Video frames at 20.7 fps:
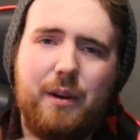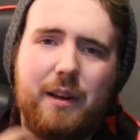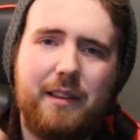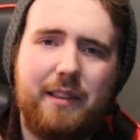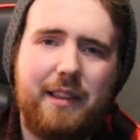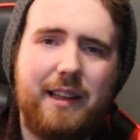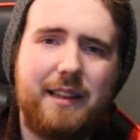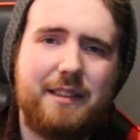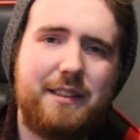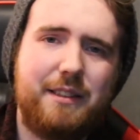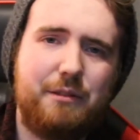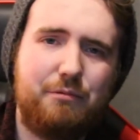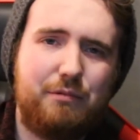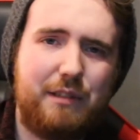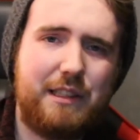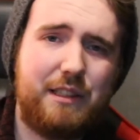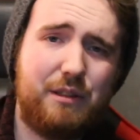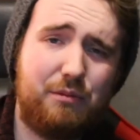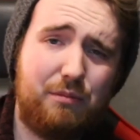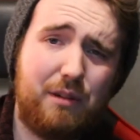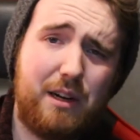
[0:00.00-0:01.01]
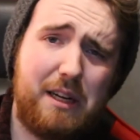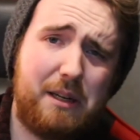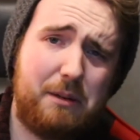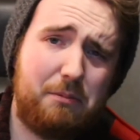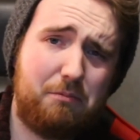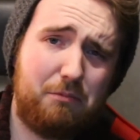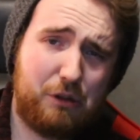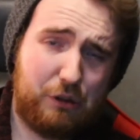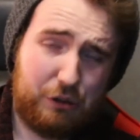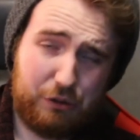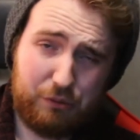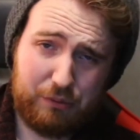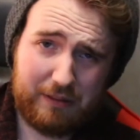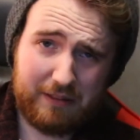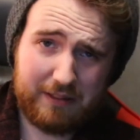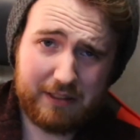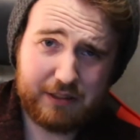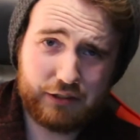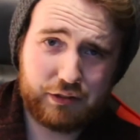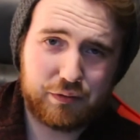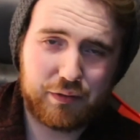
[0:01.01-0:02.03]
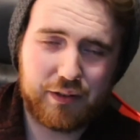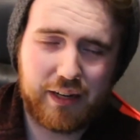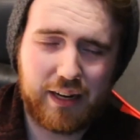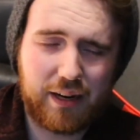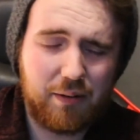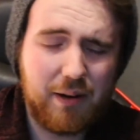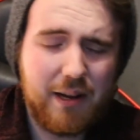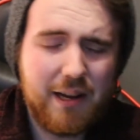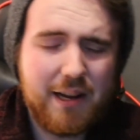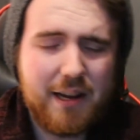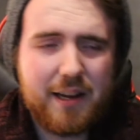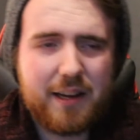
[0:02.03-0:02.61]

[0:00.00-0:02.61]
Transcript: that's the reason why we're doing this for now.